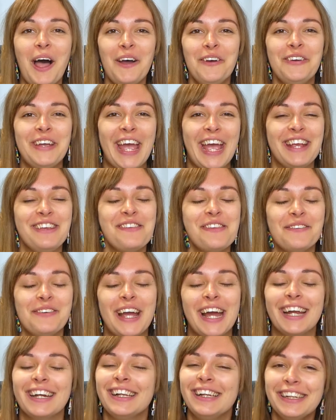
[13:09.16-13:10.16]
Okay, so we
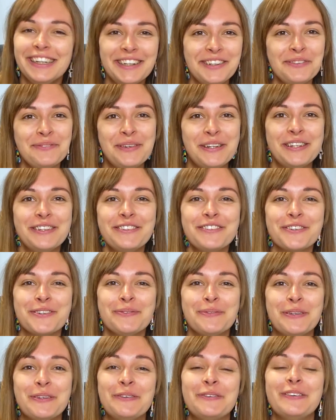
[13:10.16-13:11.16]
had a little bit of
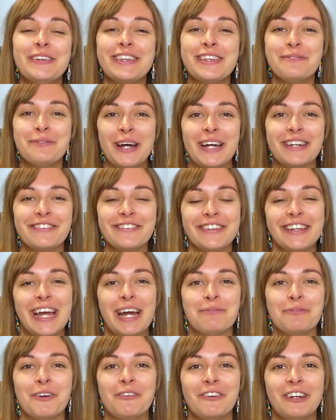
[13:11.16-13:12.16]
trouble with the battery
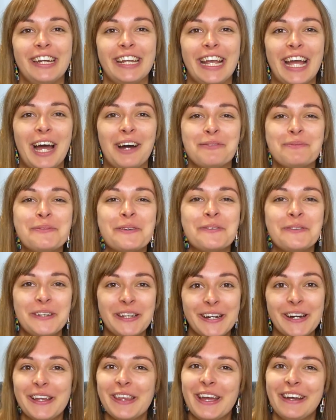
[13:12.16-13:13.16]
camera running out, but we
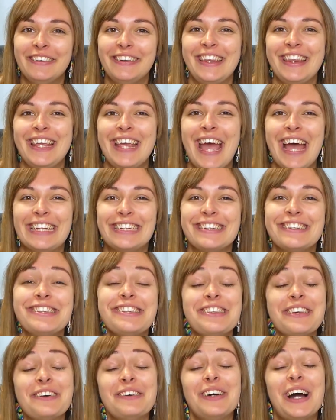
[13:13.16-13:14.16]
got there in the end.
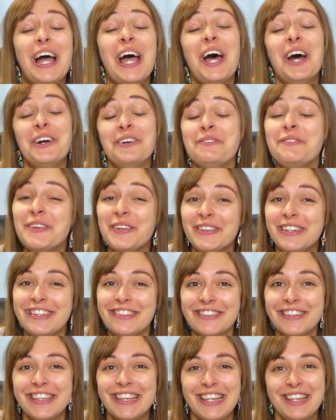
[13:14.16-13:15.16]
So I hope you
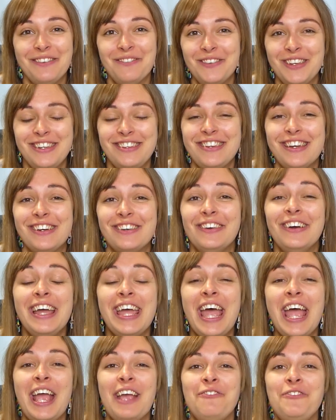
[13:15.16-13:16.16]
enjoyed this video.
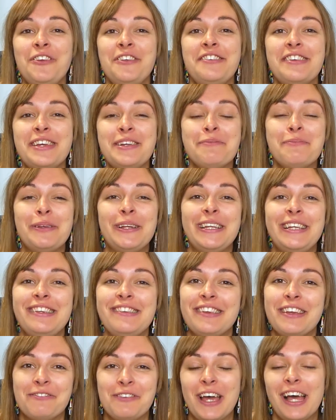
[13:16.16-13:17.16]
If you did, please
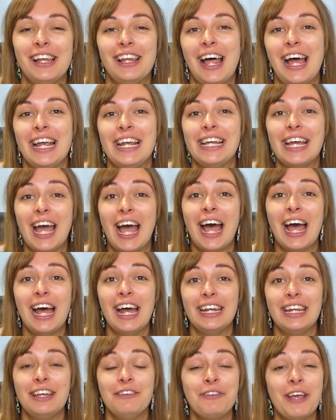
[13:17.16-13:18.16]
give it a like,
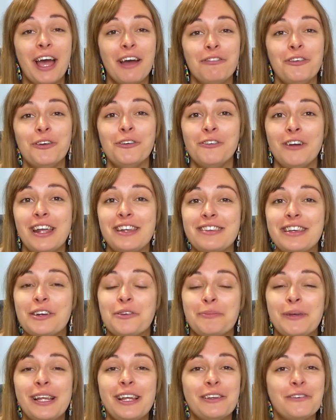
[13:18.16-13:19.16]
and if you haven't already, it
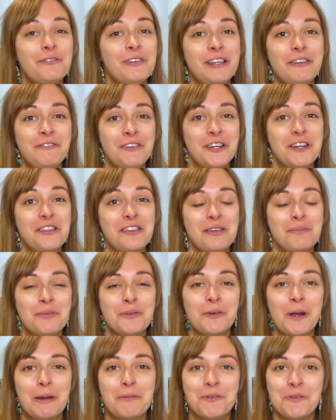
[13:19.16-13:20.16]
would be lovely if you could
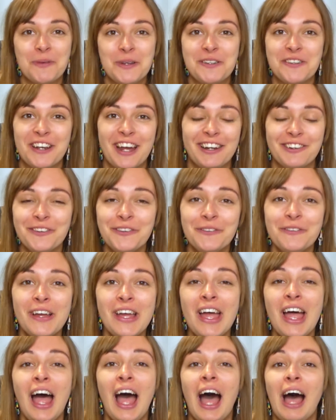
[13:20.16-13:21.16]
subscribe to my channel.
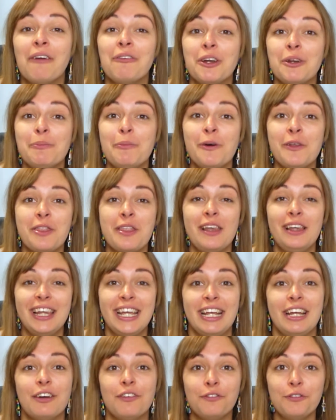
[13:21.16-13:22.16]
I'm going to put the
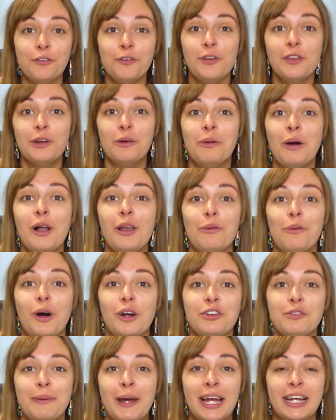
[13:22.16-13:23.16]
link for the koala
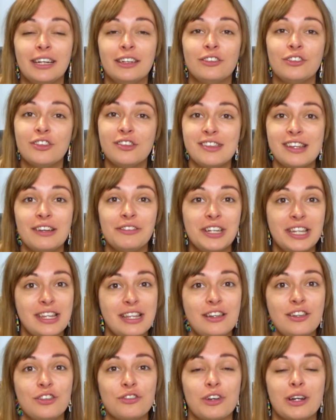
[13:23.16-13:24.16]
wash bag just down in the
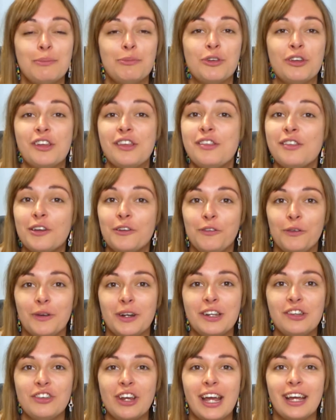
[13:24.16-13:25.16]
description, so if you
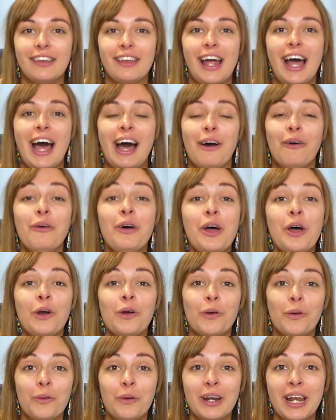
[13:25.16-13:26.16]
want to check that out,
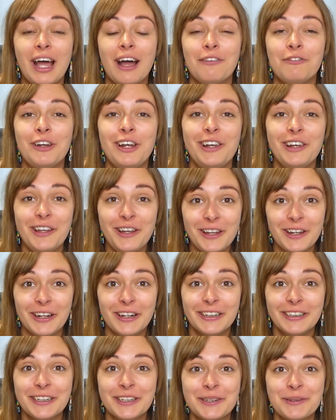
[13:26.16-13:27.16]
go and have a
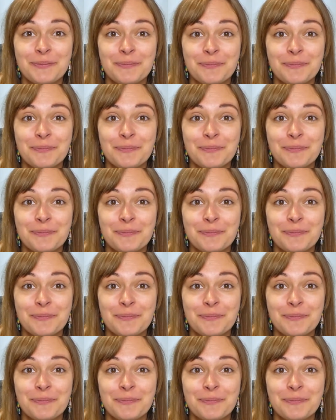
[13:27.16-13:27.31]
look.